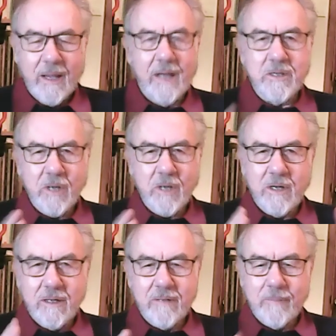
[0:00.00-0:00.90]
and it's got
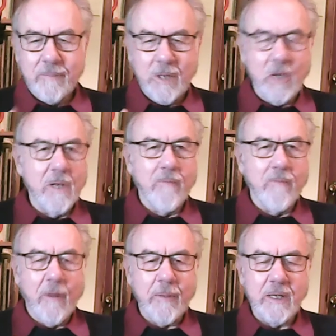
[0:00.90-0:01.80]
peculiar
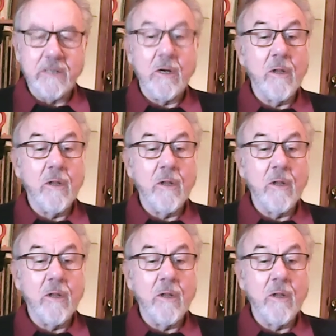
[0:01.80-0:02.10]
properties.